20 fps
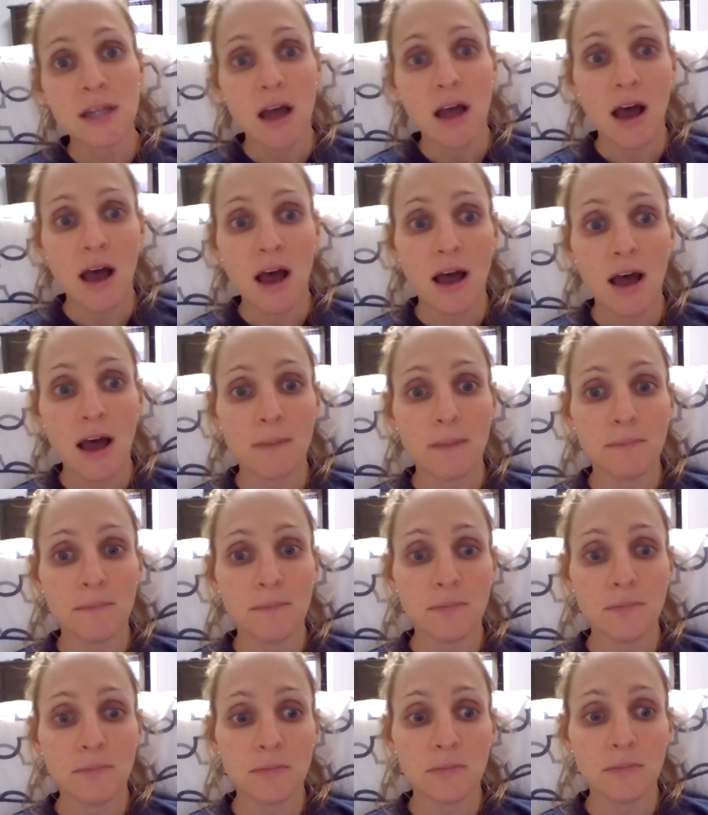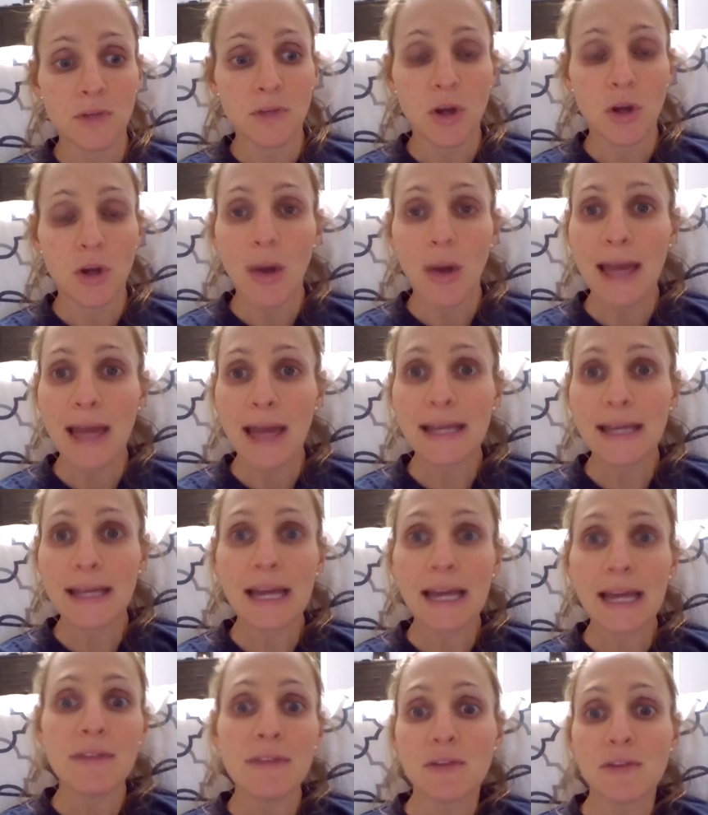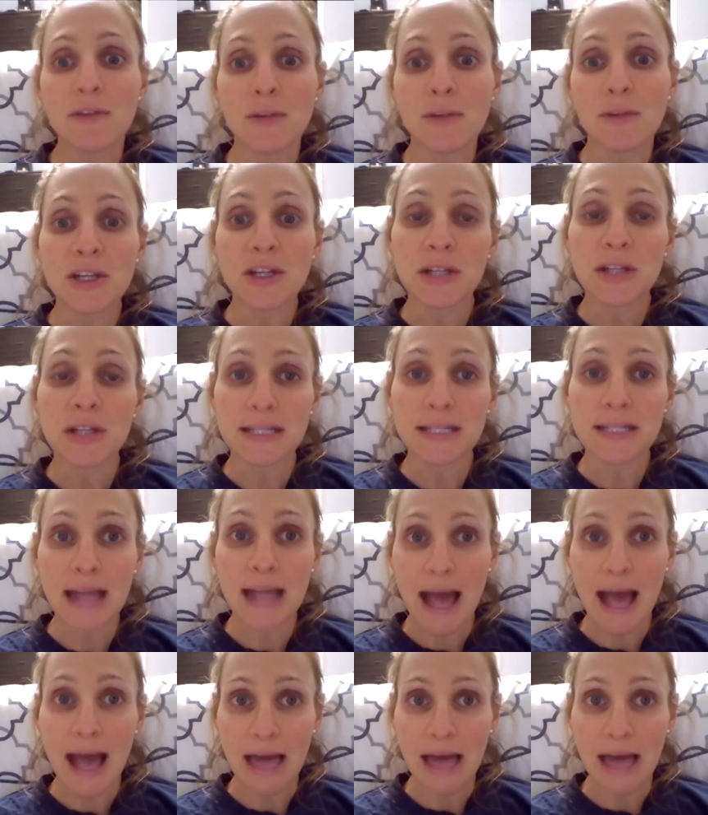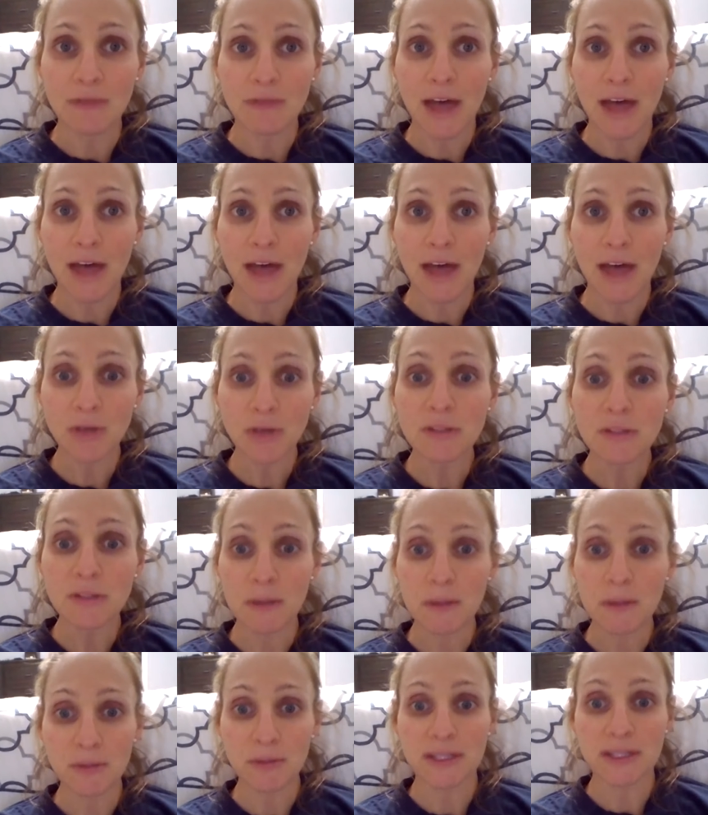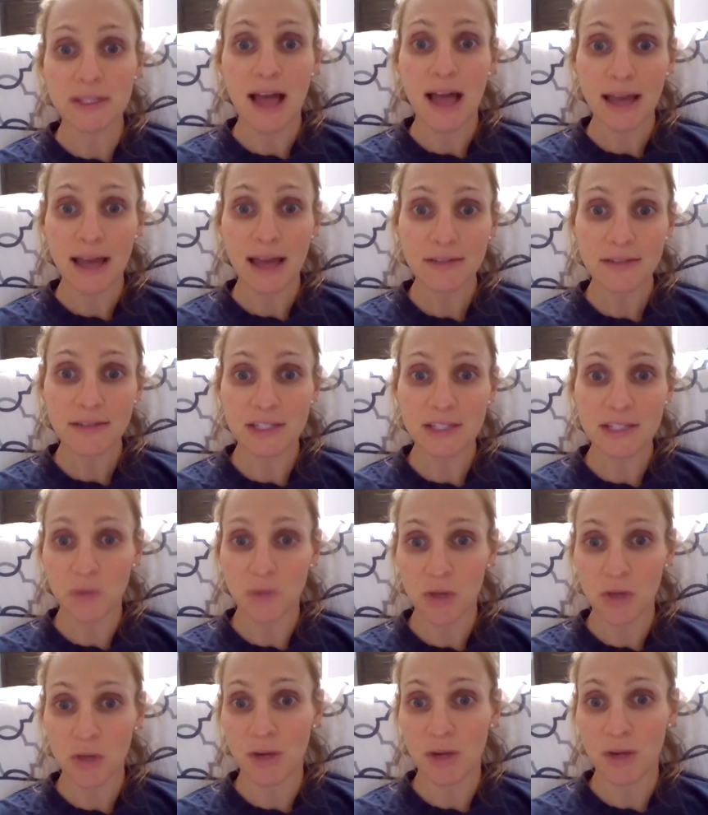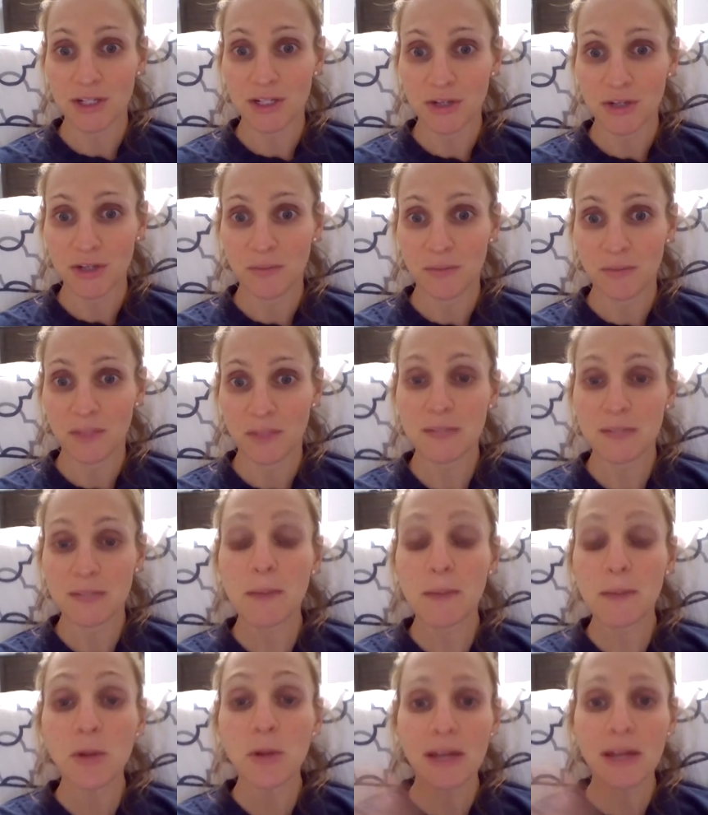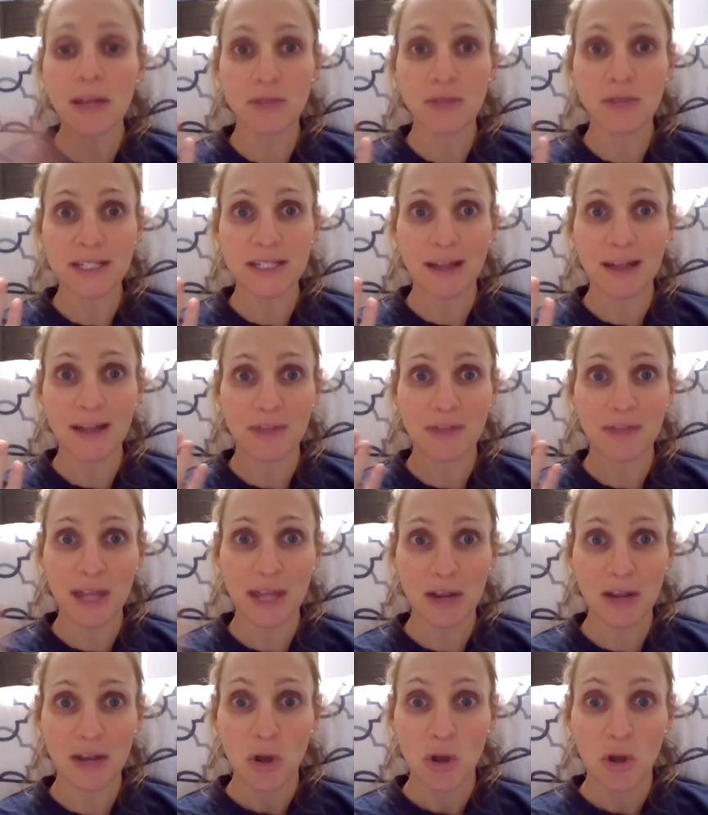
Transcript: any kind of information that's going to add value to people's lives is what you want to do. Because people like free stuff. They like